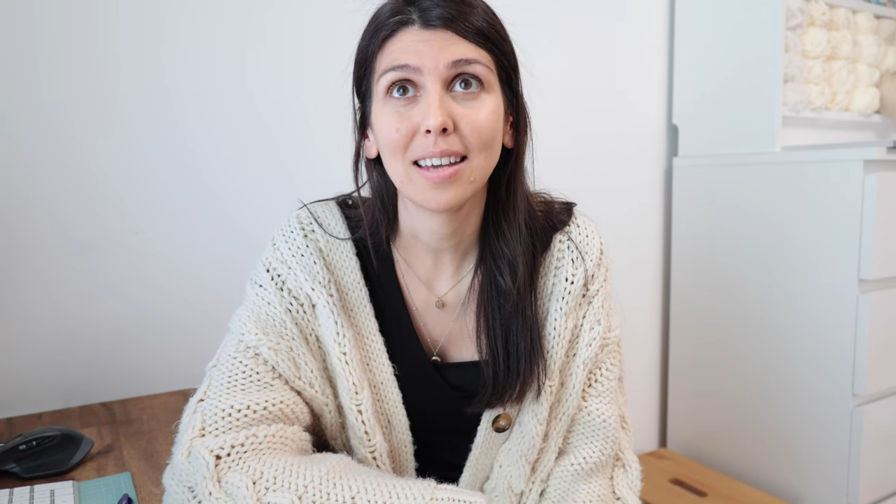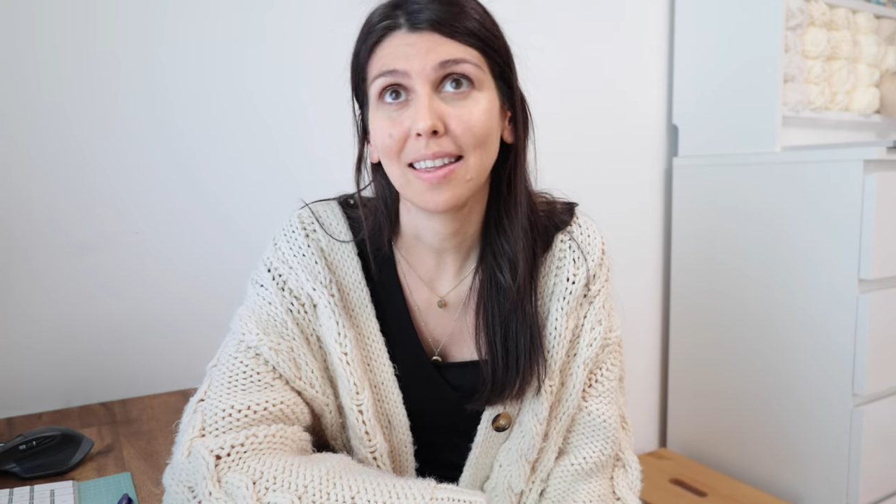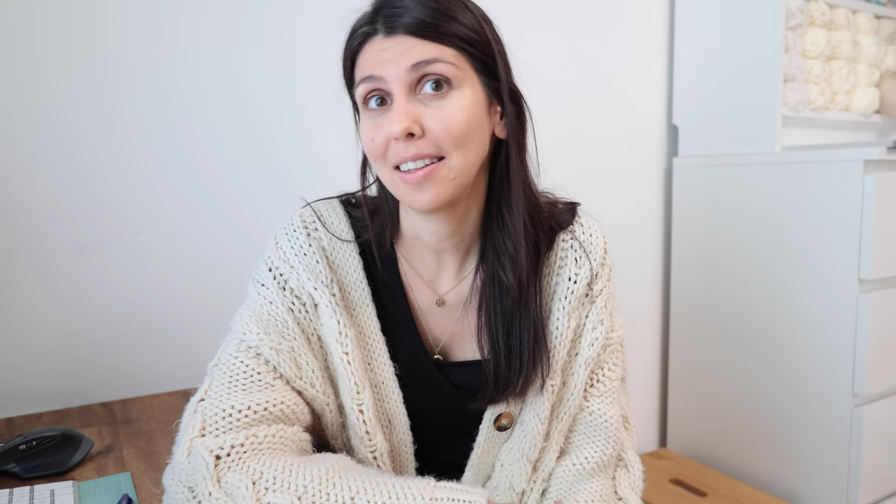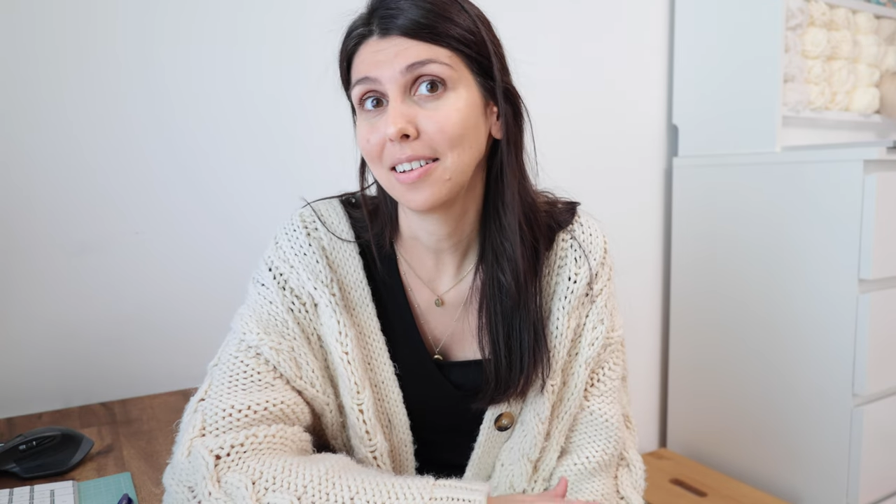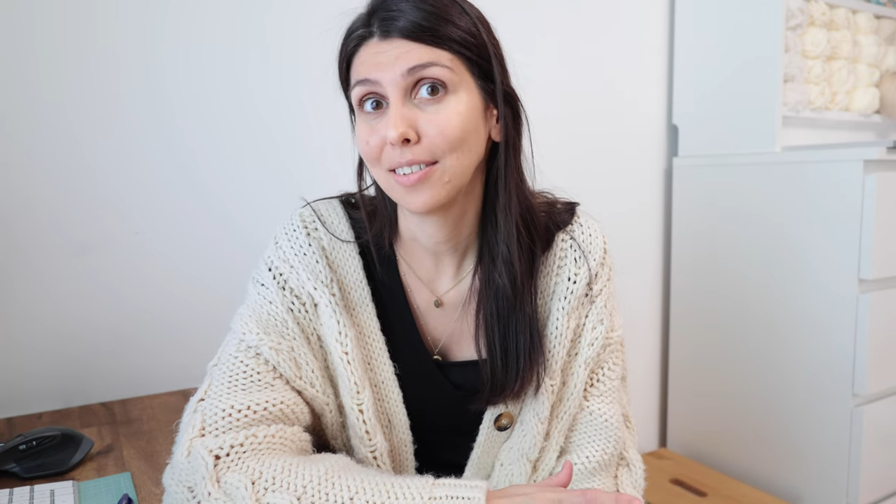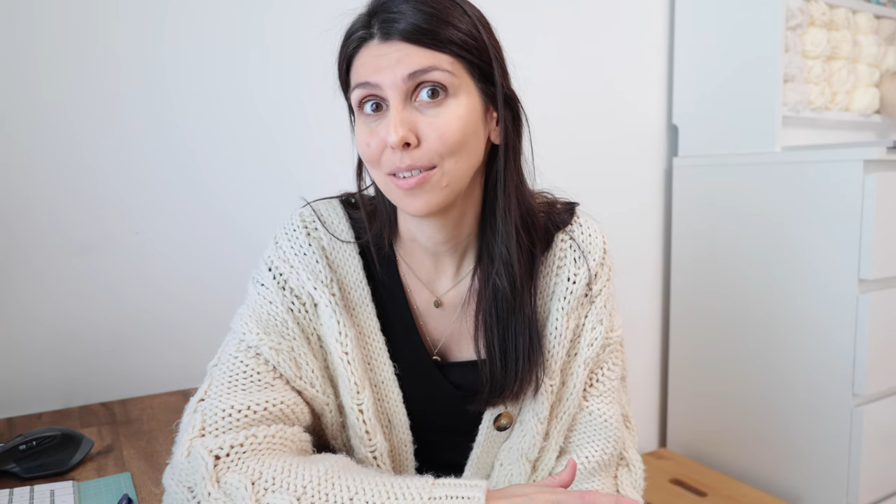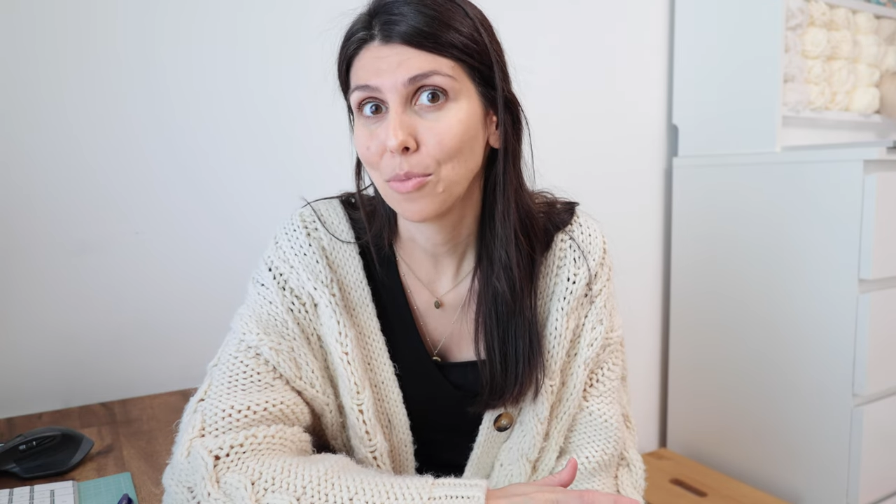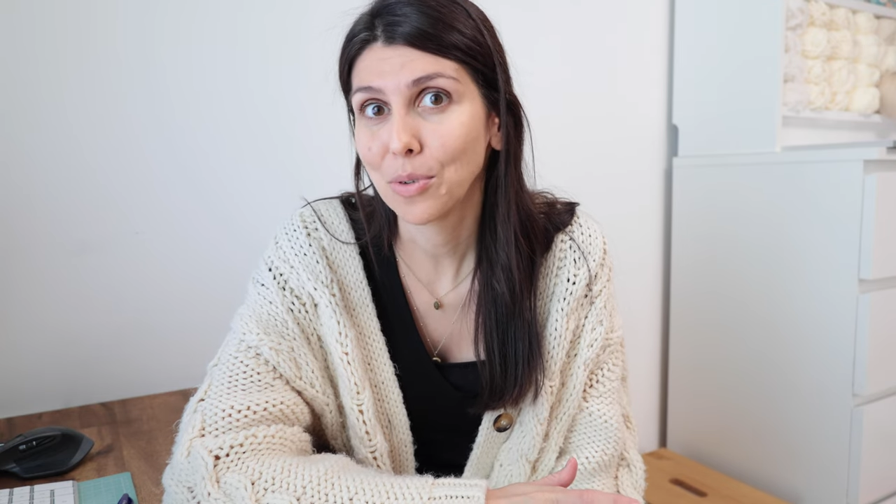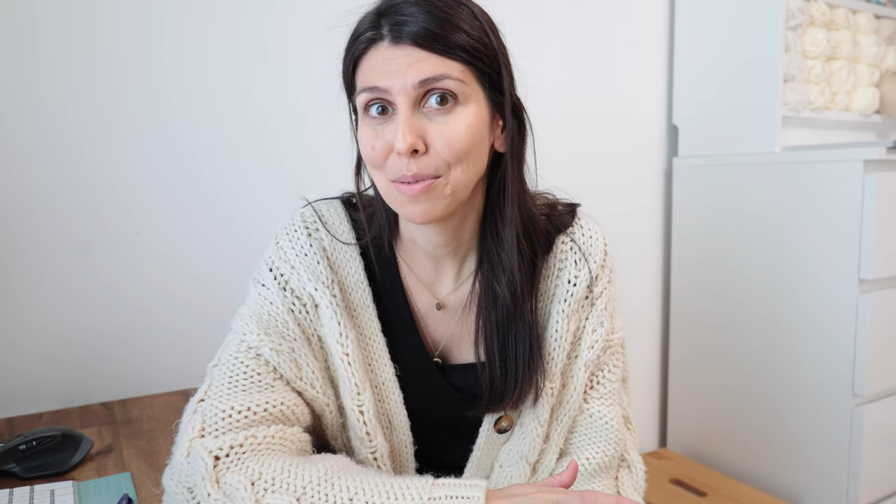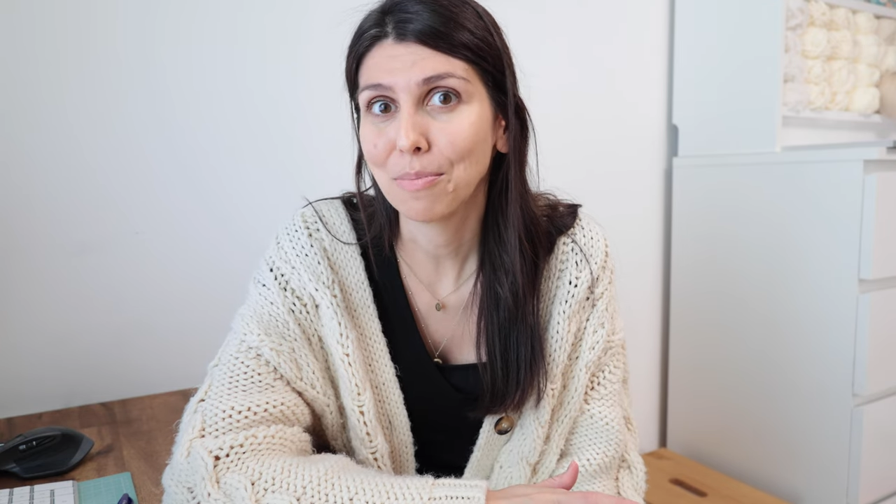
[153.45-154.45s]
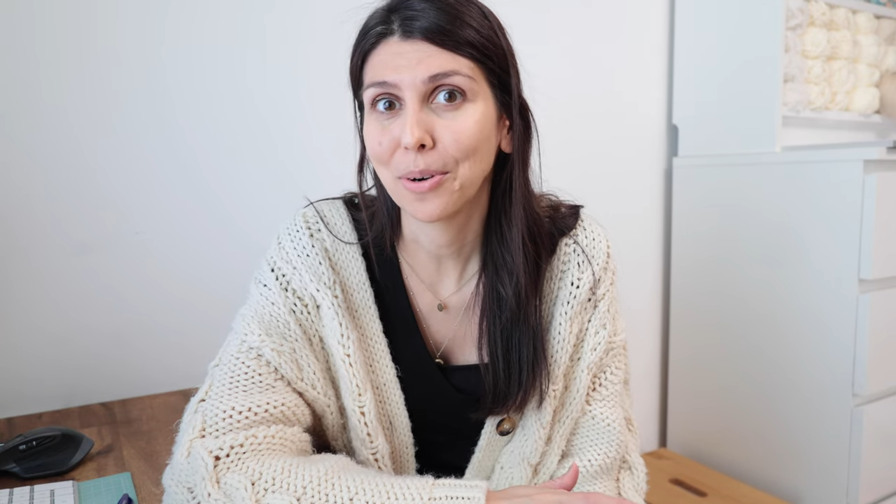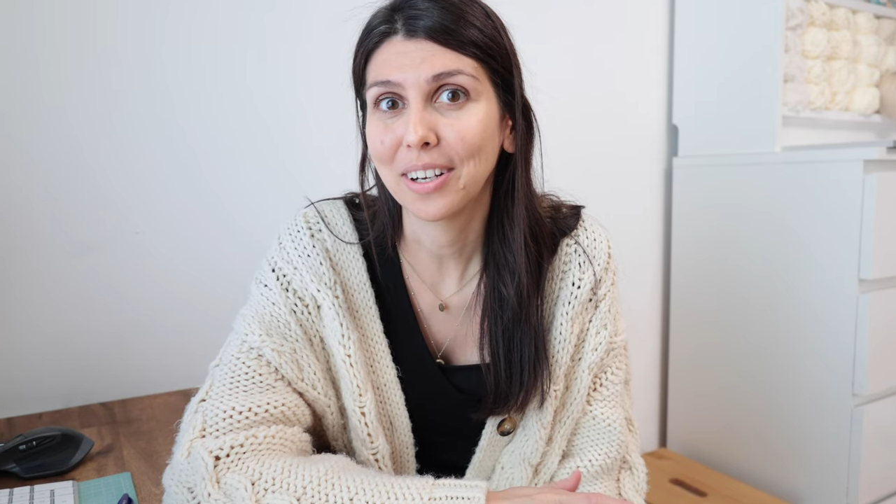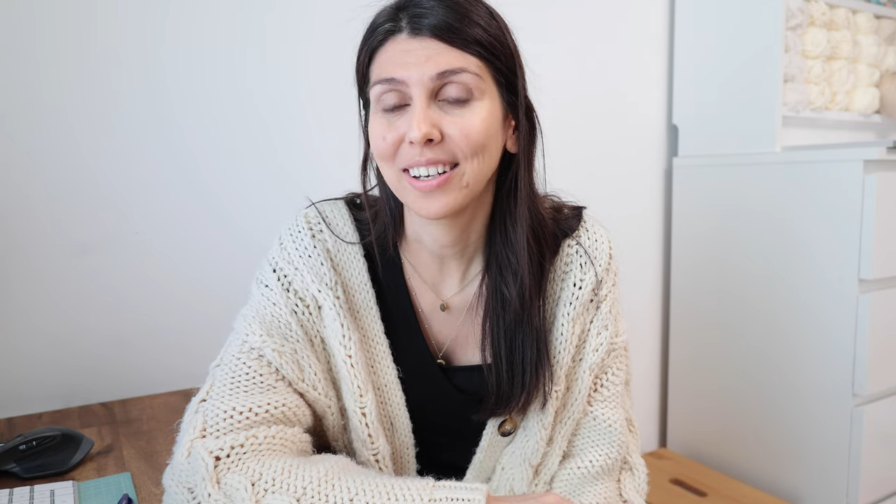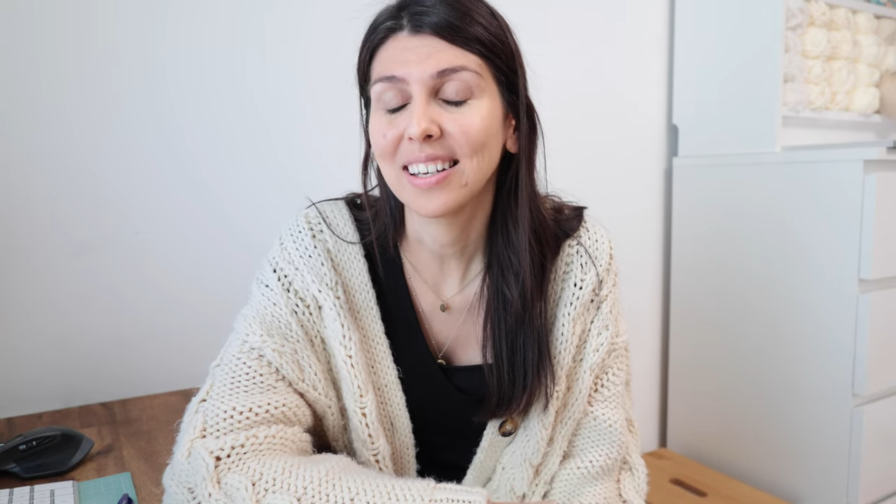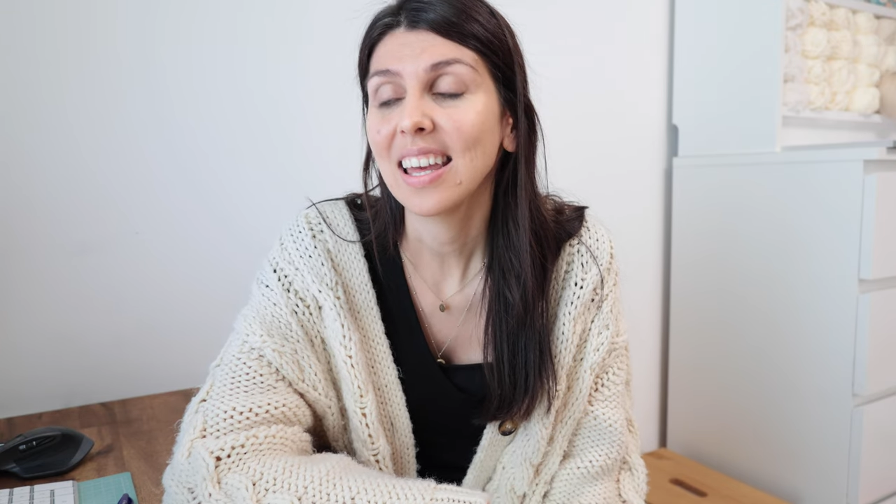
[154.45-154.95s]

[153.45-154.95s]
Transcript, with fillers: I think, the most important.